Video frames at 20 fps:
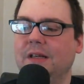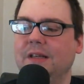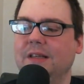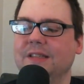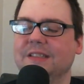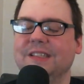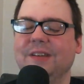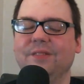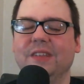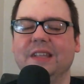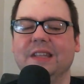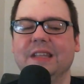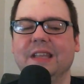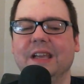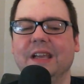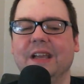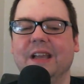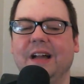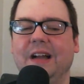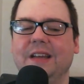Something
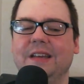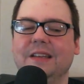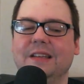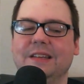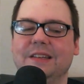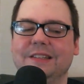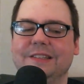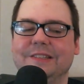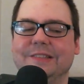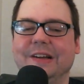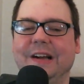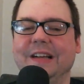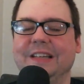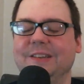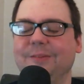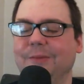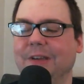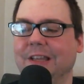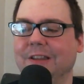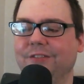that kind of
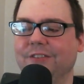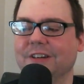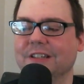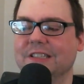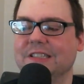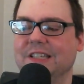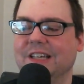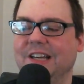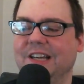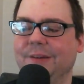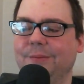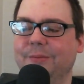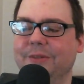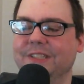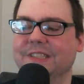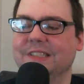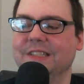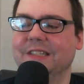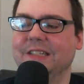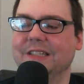distracted me the first time
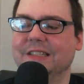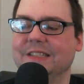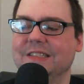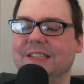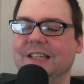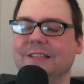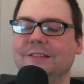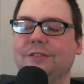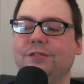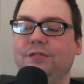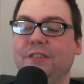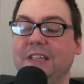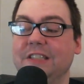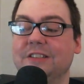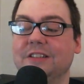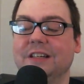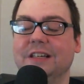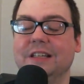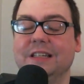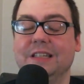was that it says
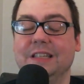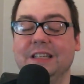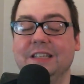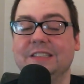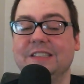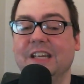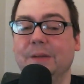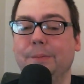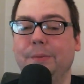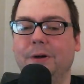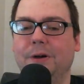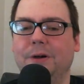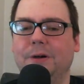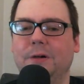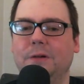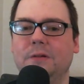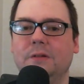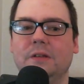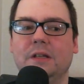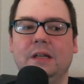featuring DJ
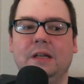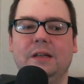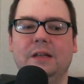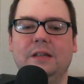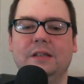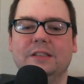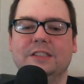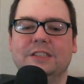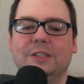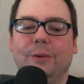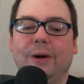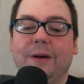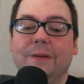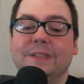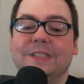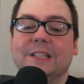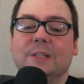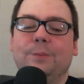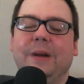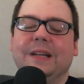Paul. So I
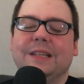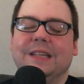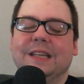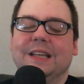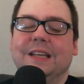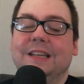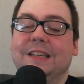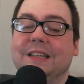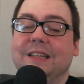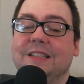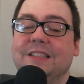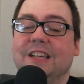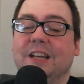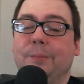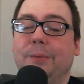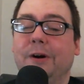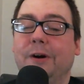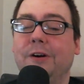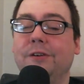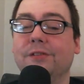was expecting a DJ
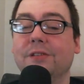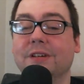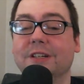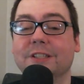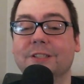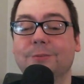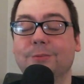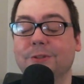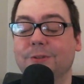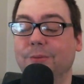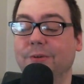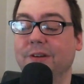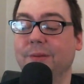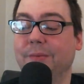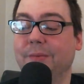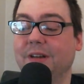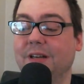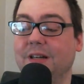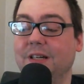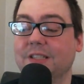Paul verse, which would have
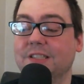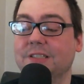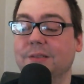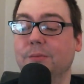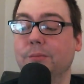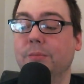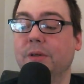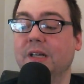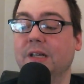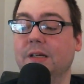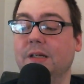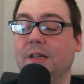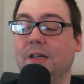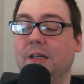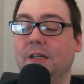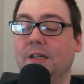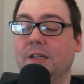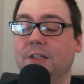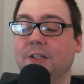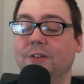been awesome, but
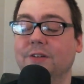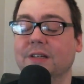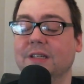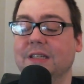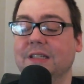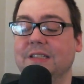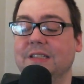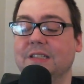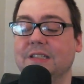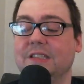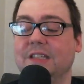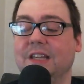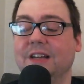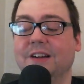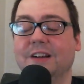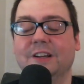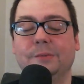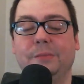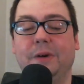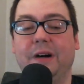you really just
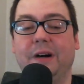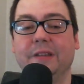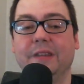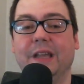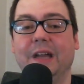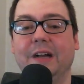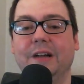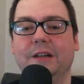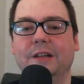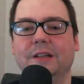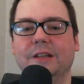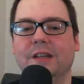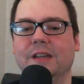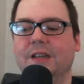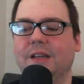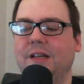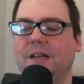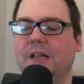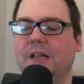hear him on that hook.